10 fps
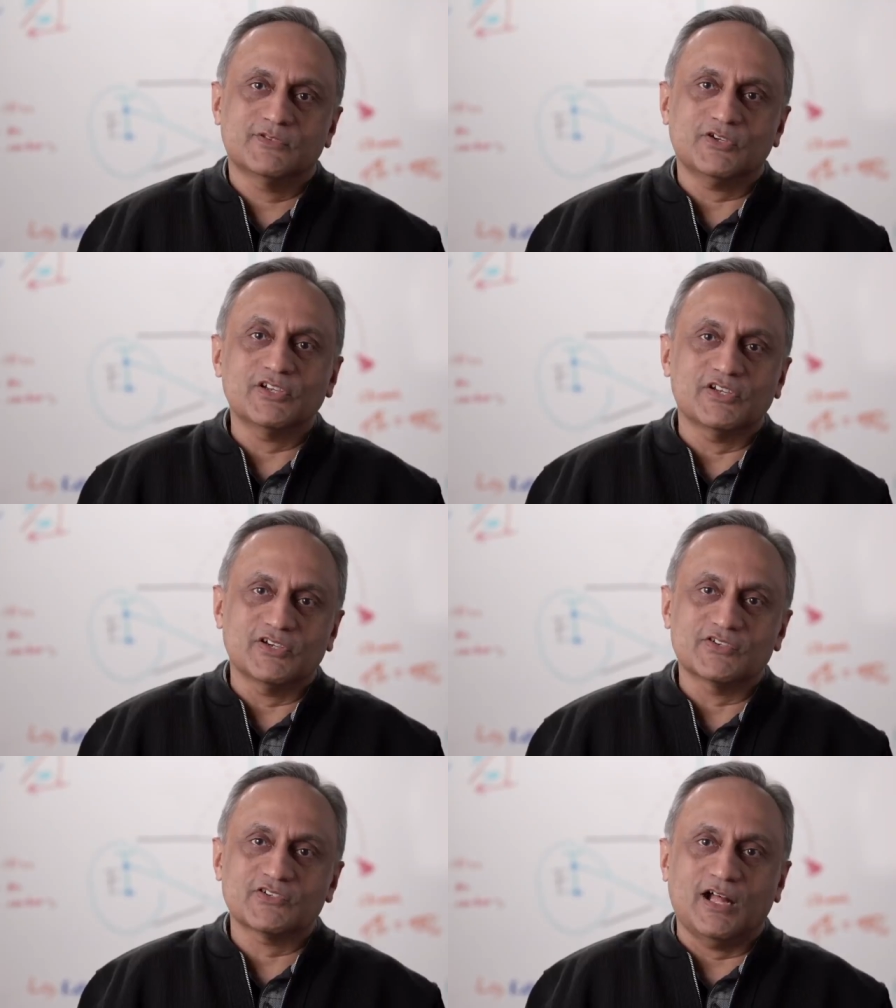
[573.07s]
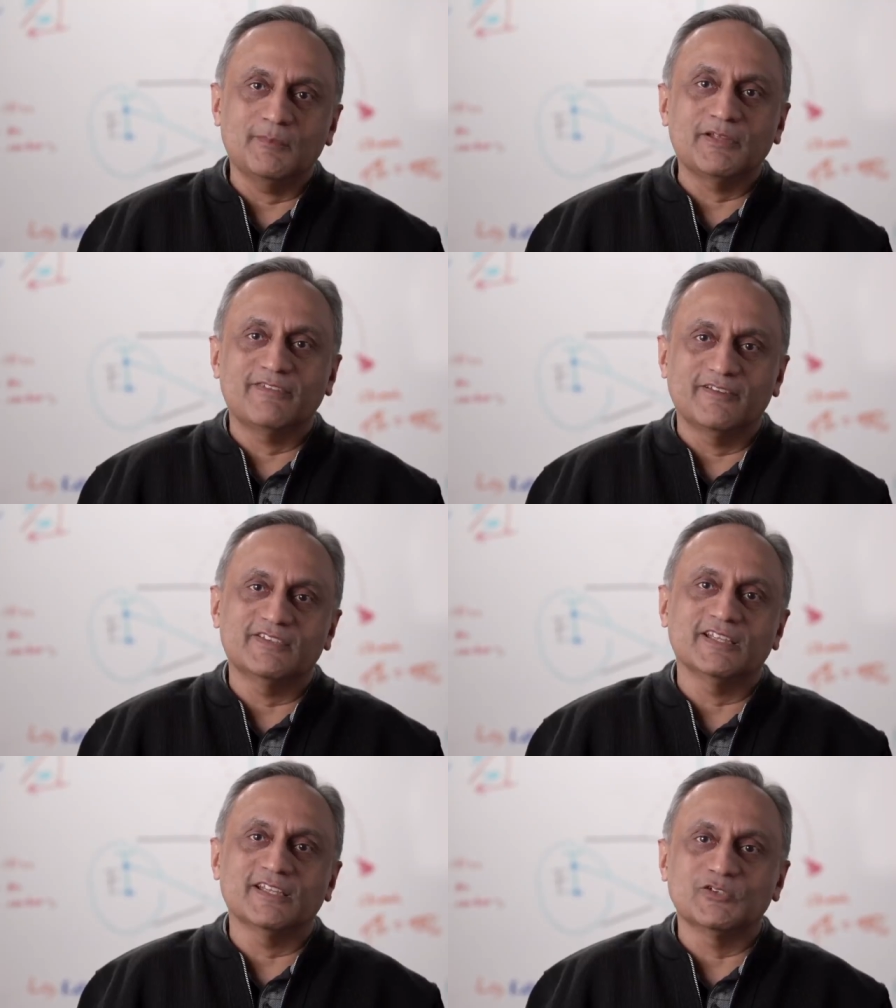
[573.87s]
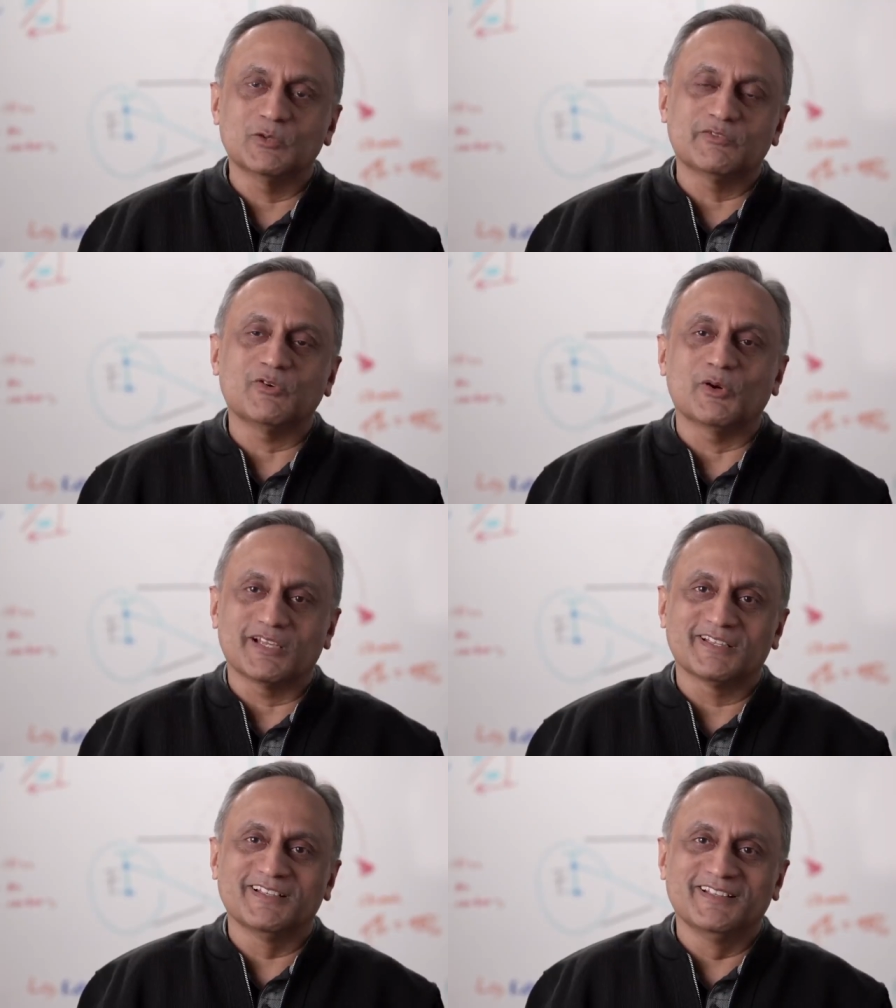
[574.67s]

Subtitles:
30 years, I'll be 50 and you'll be 40.